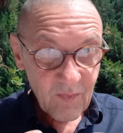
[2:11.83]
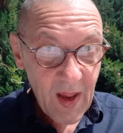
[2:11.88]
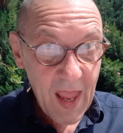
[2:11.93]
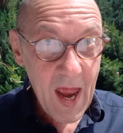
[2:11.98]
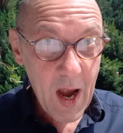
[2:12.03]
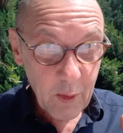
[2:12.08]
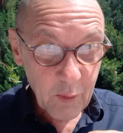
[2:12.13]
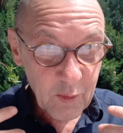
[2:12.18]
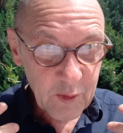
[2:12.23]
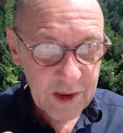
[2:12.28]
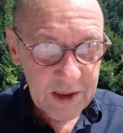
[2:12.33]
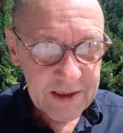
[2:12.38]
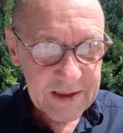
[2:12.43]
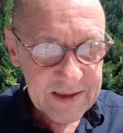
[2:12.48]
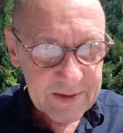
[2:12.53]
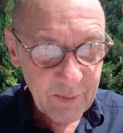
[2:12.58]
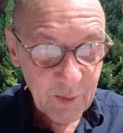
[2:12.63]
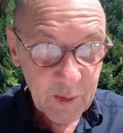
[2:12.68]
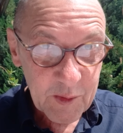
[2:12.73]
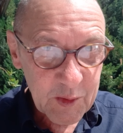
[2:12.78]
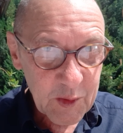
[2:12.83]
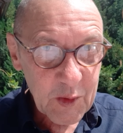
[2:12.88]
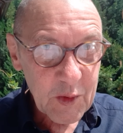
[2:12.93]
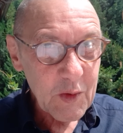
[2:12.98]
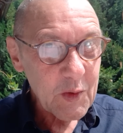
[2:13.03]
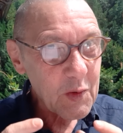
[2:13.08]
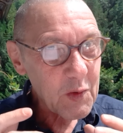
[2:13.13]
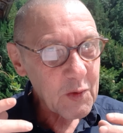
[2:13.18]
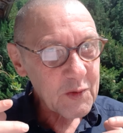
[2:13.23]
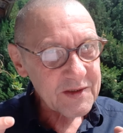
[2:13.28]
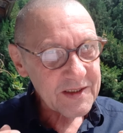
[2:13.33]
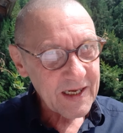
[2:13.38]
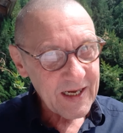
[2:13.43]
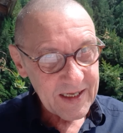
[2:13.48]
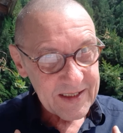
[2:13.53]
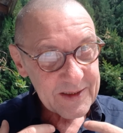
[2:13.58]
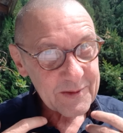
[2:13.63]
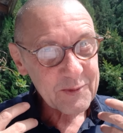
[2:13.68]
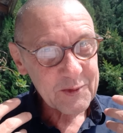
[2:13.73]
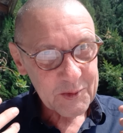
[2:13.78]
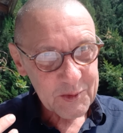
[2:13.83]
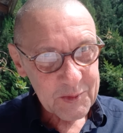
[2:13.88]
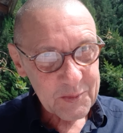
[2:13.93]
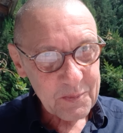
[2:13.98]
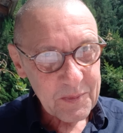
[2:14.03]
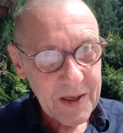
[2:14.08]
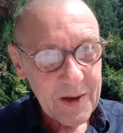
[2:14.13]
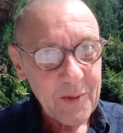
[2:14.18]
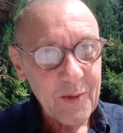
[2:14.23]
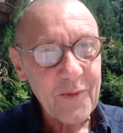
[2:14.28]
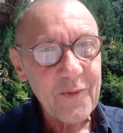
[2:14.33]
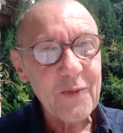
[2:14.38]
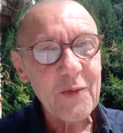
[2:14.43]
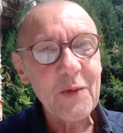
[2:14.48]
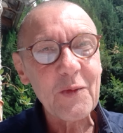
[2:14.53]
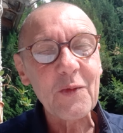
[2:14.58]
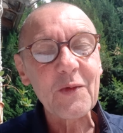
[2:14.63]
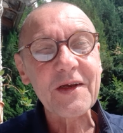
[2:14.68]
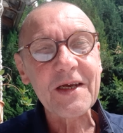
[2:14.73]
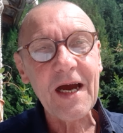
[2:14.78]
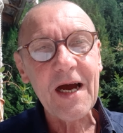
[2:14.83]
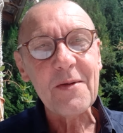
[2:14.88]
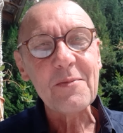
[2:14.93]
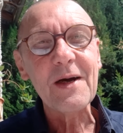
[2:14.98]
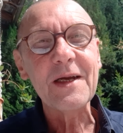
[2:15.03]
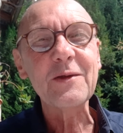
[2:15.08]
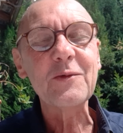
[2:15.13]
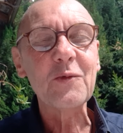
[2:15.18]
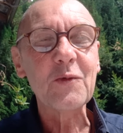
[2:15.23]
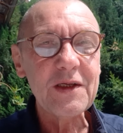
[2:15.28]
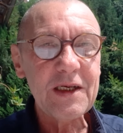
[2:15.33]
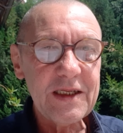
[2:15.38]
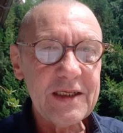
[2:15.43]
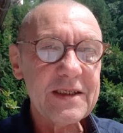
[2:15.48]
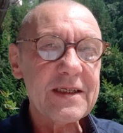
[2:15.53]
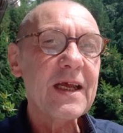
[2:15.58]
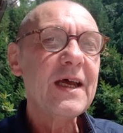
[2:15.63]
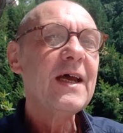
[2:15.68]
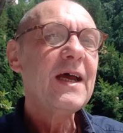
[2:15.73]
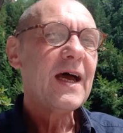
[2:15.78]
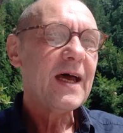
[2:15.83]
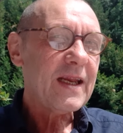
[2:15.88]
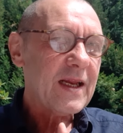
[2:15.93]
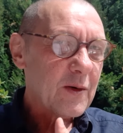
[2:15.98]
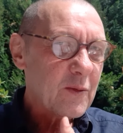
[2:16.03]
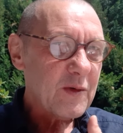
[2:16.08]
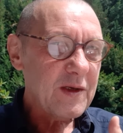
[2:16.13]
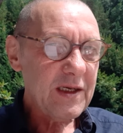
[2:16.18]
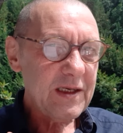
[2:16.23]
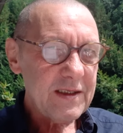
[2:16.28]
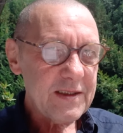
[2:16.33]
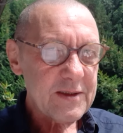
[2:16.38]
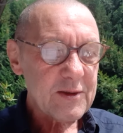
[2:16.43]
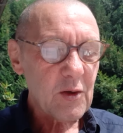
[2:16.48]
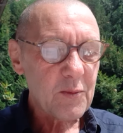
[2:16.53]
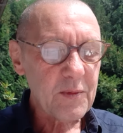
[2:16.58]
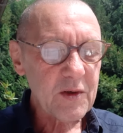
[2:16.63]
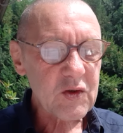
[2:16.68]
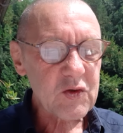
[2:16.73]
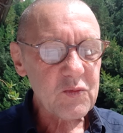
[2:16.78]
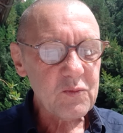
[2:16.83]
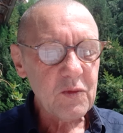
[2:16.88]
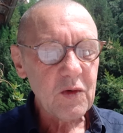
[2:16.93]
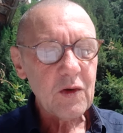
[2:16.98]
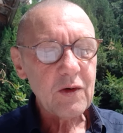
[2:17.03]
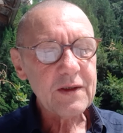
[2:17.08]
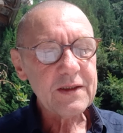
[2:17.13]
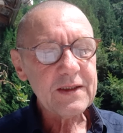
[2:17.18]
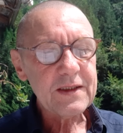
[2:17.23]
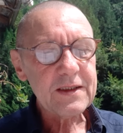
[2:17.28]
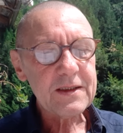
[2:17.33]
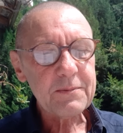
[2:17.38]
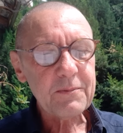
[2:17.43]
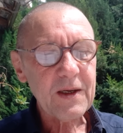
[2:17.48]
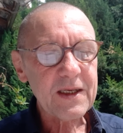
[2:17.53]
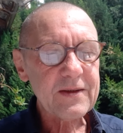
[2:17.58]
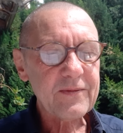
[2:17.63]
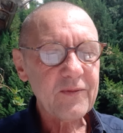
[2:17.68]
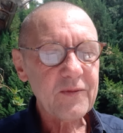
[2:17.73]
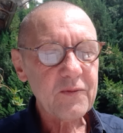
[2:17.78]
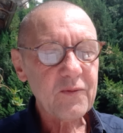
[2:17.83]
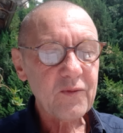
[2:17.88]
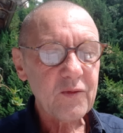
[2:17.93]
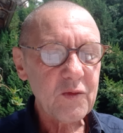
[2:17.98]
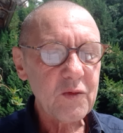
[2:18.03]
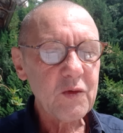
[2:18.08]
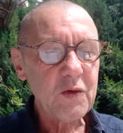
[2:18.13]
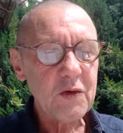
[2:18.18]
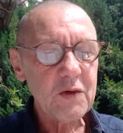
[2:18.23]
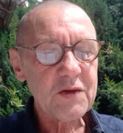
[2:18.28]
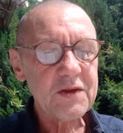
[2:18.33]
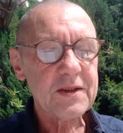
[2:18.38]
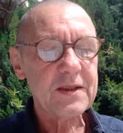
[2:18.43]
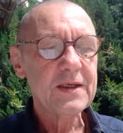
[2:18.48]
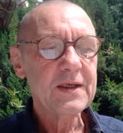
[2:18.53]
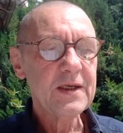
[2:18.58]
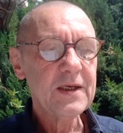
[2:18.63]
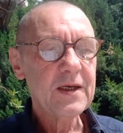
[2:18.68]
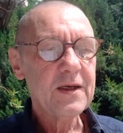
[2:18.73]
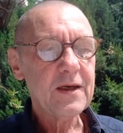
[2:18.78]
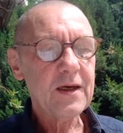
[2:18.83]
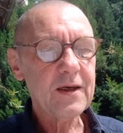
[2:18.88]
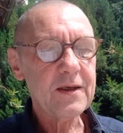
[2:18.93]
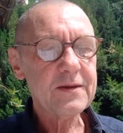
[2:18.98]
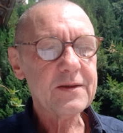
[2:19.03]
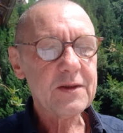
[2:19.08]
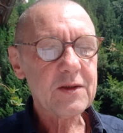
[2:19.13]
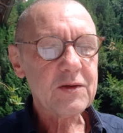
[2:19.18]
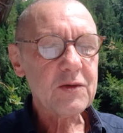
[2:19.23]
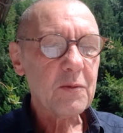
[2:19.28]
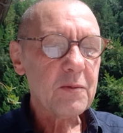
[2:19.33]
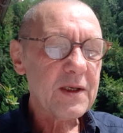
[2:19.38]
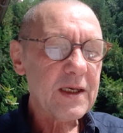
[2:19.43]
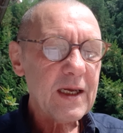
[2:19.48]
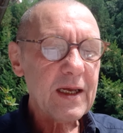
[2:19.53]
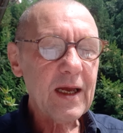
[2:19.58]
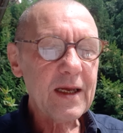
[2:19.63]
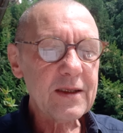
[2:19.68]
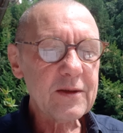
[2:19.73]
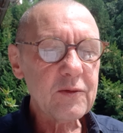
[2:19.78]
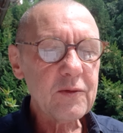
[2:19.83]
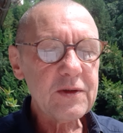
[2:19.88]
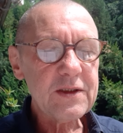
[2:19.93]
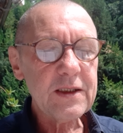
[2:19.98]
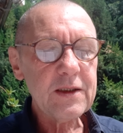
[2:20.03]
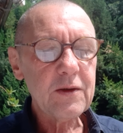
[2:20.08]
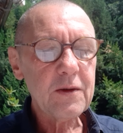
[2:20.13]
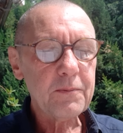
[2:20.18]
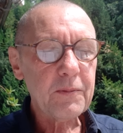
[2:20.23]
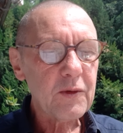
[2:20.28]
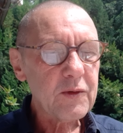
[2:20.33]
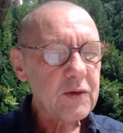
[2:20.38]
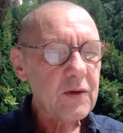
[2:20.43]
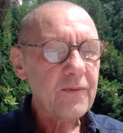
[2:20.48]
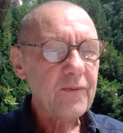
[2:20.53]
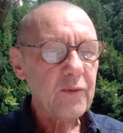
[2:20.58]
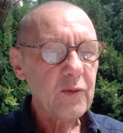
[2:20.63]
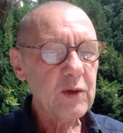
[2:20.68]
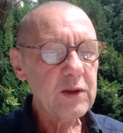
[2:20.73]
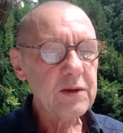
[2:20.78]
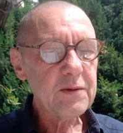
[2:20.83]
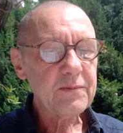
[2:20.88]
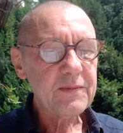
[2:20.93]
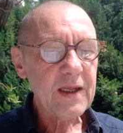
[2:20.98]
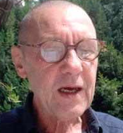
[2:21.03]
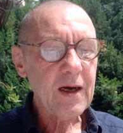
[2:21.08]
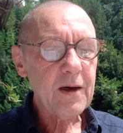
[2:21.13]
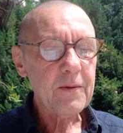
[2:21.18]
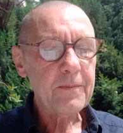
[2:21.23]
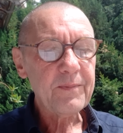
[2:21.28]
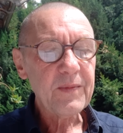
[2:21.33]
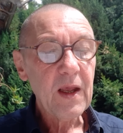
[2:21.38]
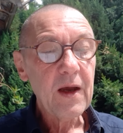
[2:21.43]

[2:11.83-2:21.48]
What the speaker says: I released for years. I had just powerful karma to release, and I released so much more in this past few years. But I do see the point of freedom now.